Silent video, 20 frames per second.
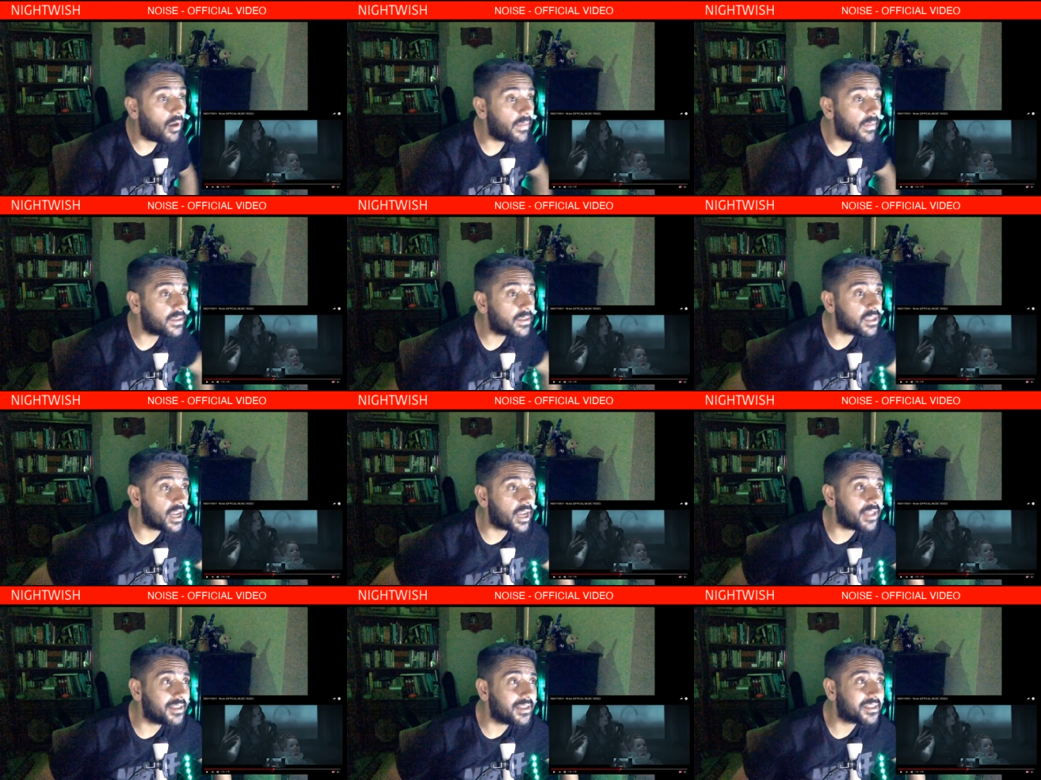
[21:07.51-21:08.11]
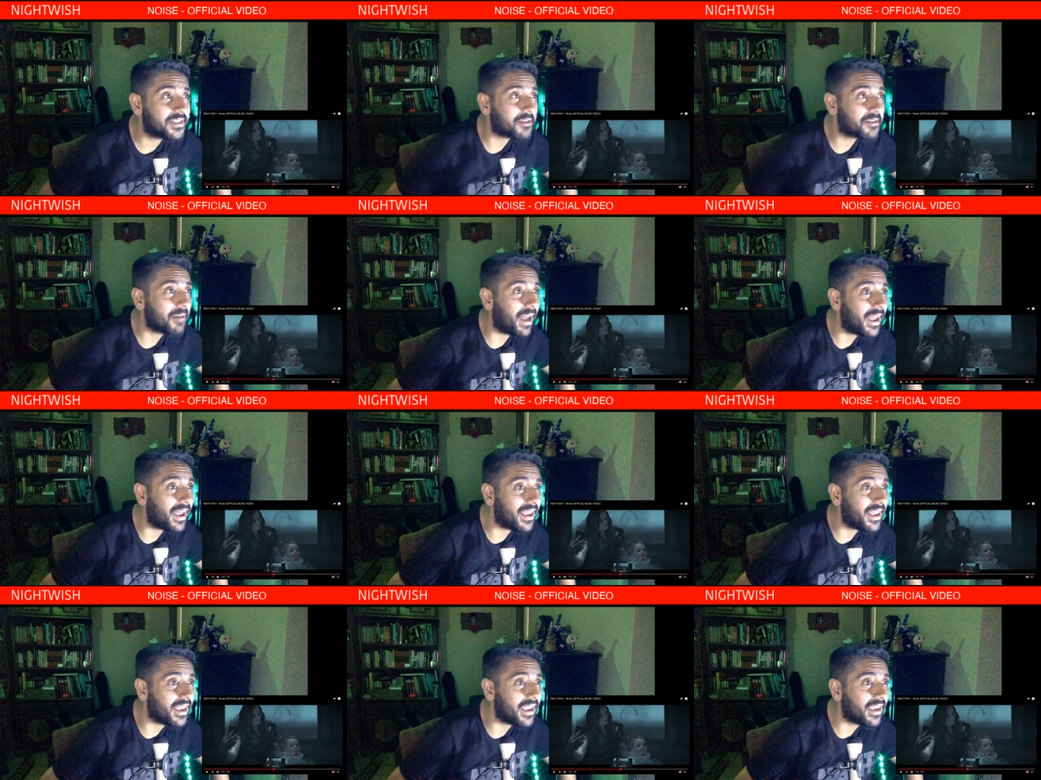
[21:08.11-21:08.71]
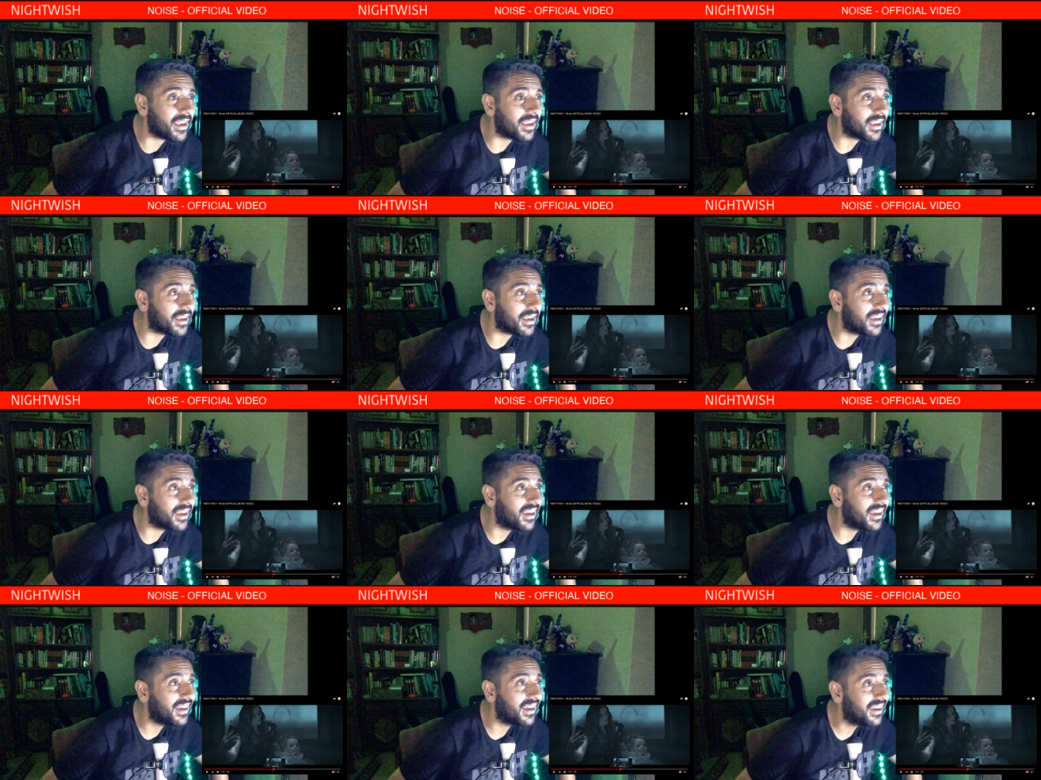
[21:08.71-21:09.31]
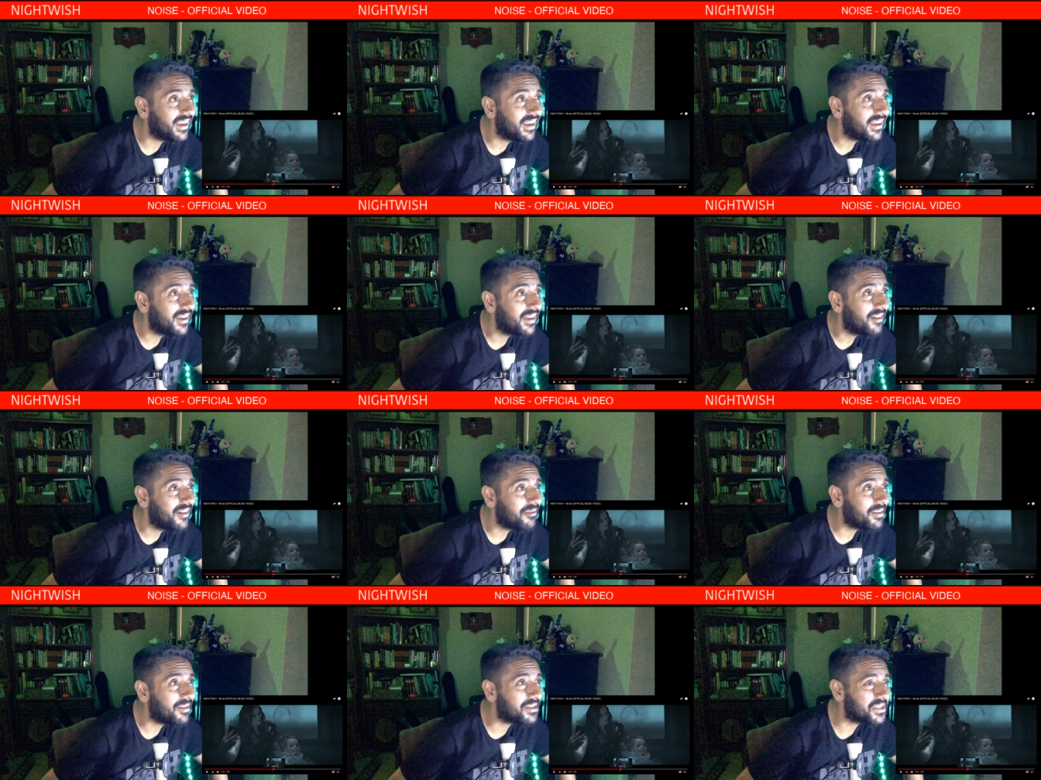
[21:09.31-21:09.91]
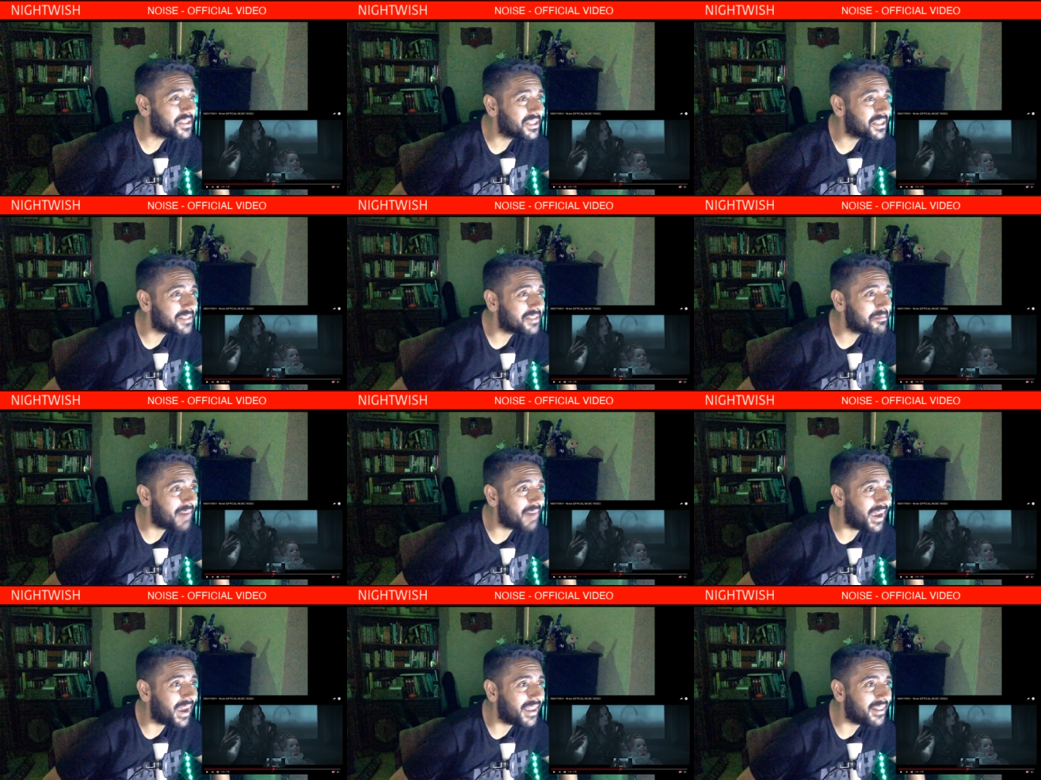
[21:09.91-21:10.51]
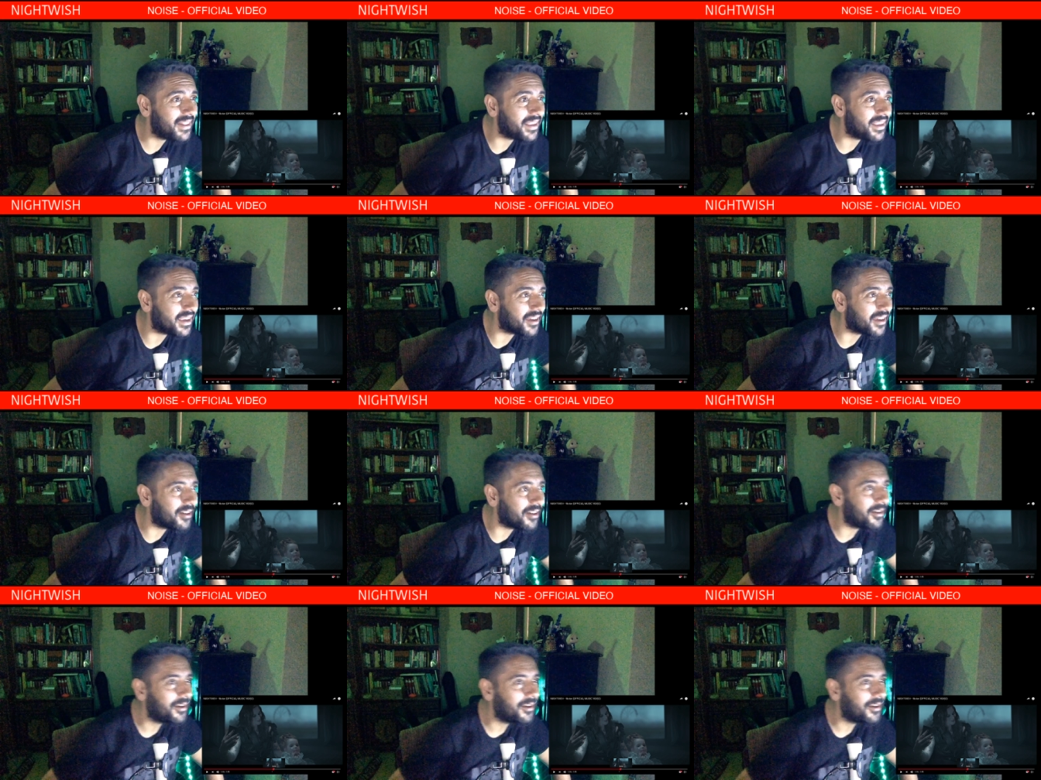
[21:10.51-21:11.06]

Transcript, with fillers: the child is crying while she's smiling.